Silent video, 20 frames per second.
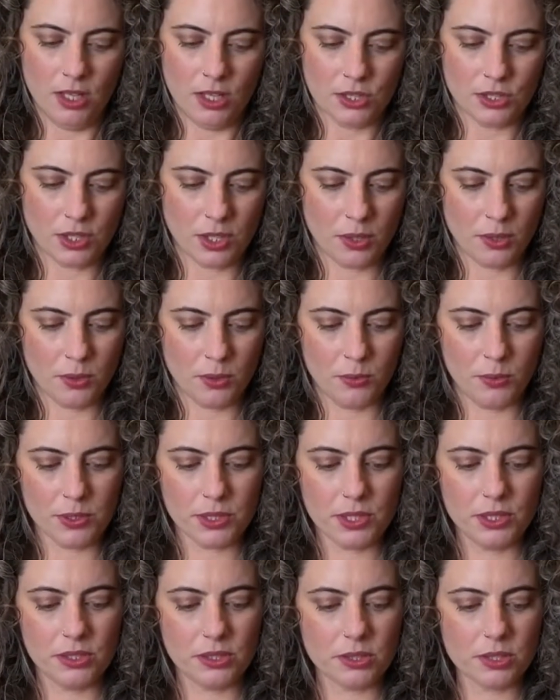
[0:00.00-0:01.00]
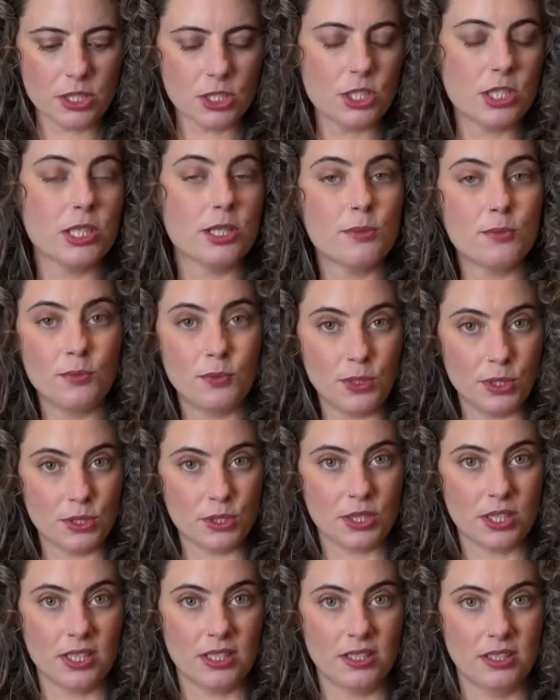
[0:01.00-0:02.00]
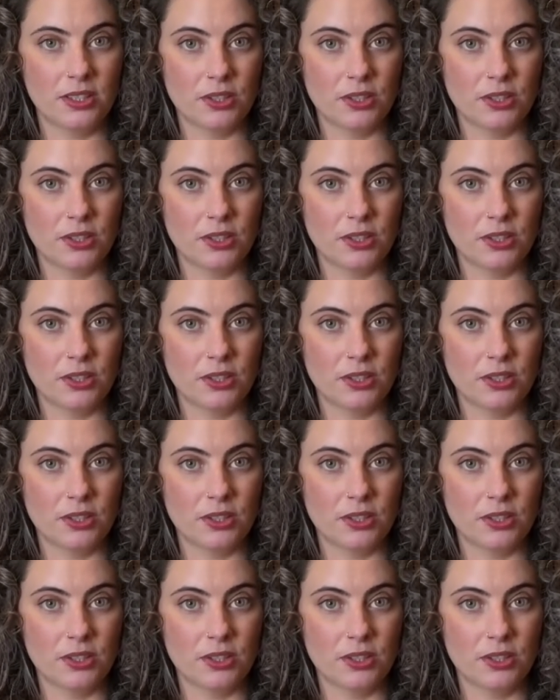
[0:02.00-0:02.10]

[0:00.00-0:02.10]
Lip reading: So with a nourishing infusion,